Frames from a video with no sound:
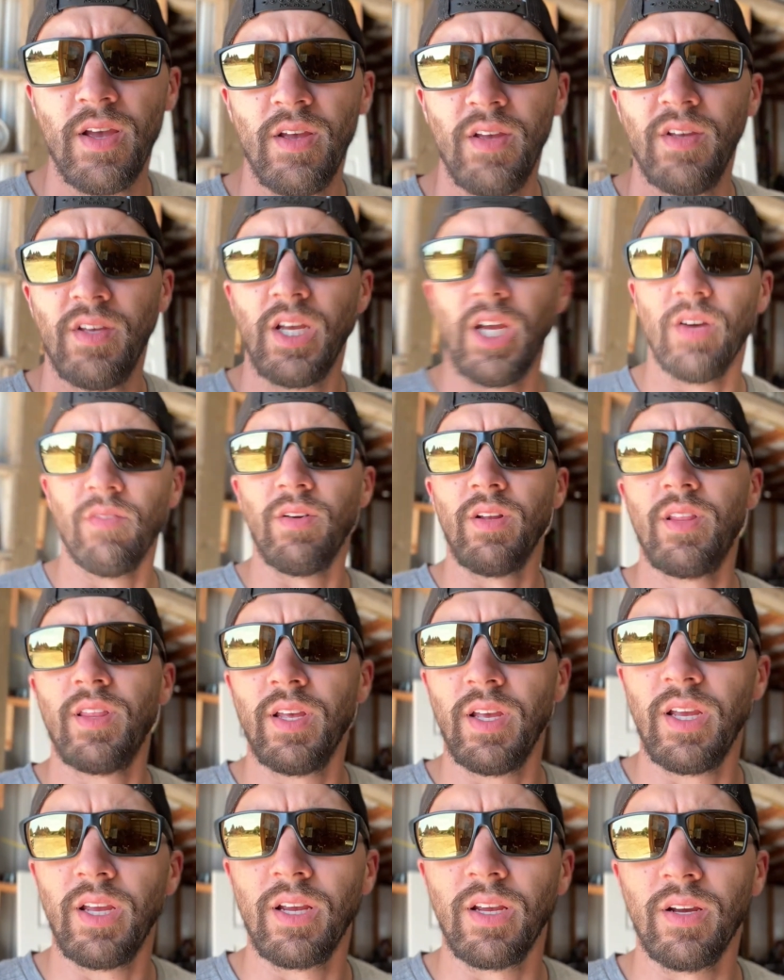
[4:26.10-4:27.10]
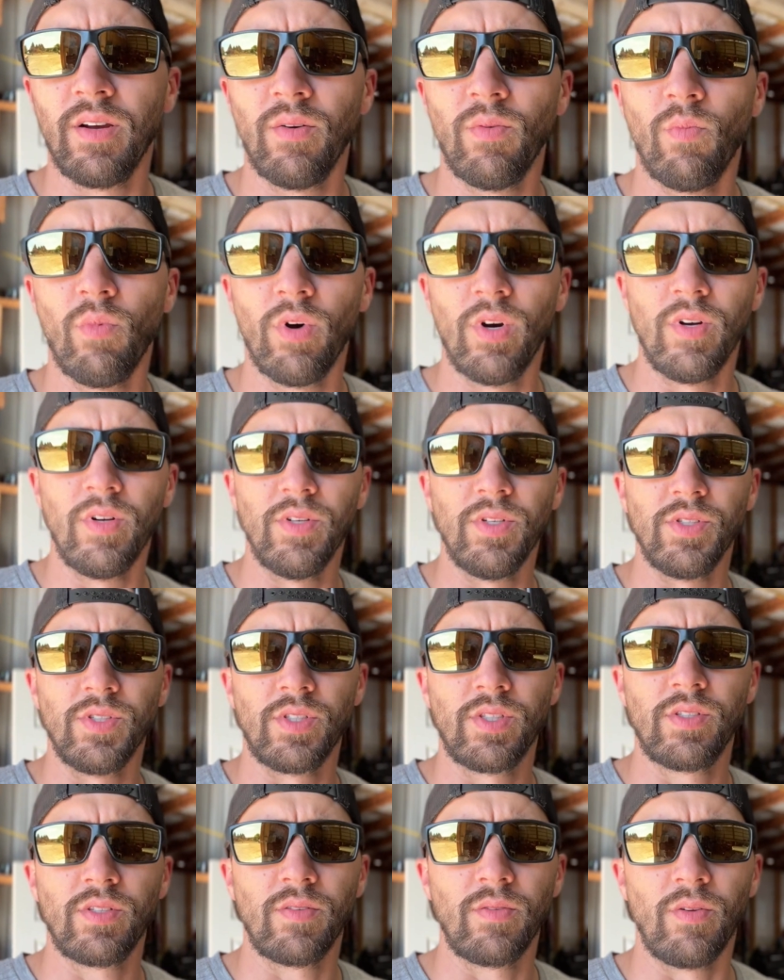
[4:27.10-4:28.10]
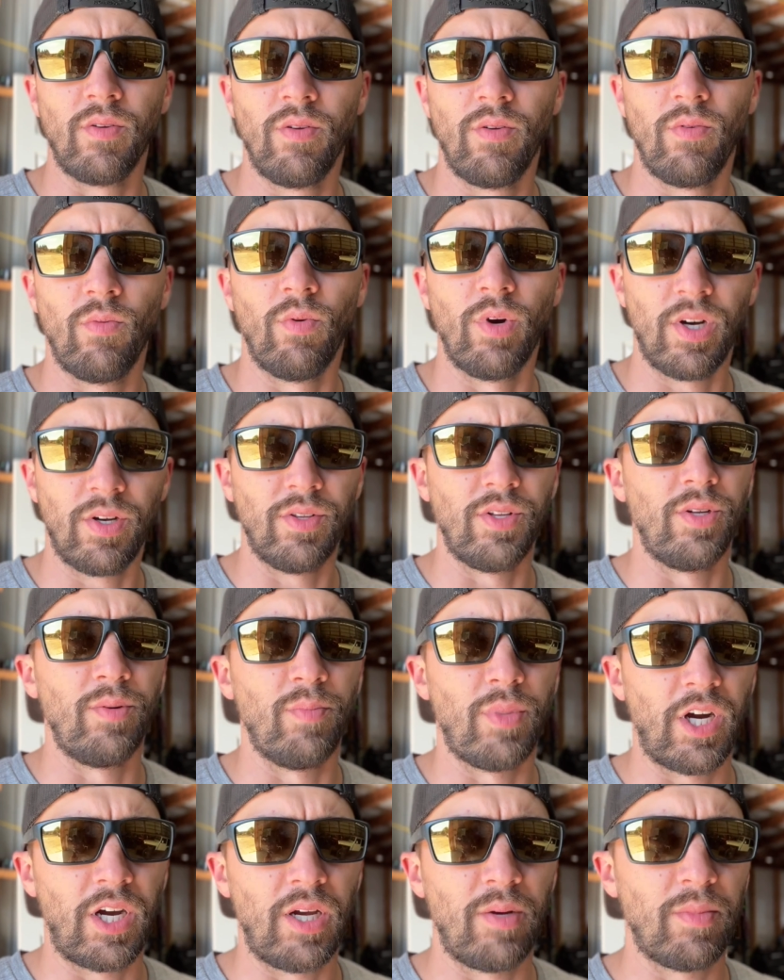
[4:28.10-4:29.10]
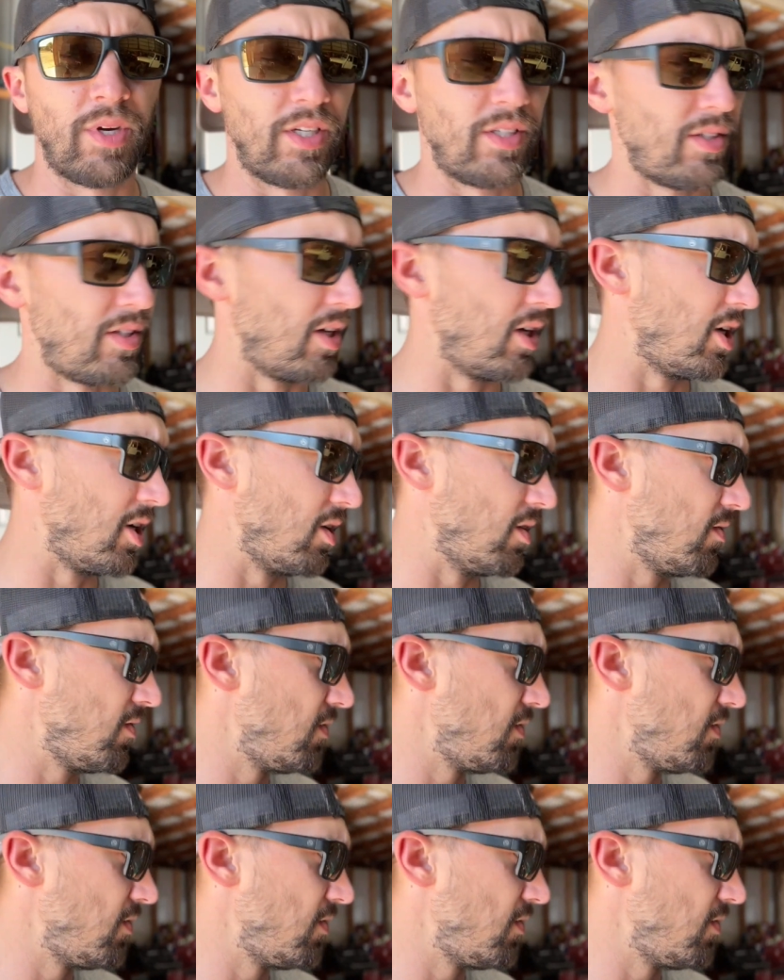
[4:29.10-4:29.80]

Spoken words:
everything was welded by myself,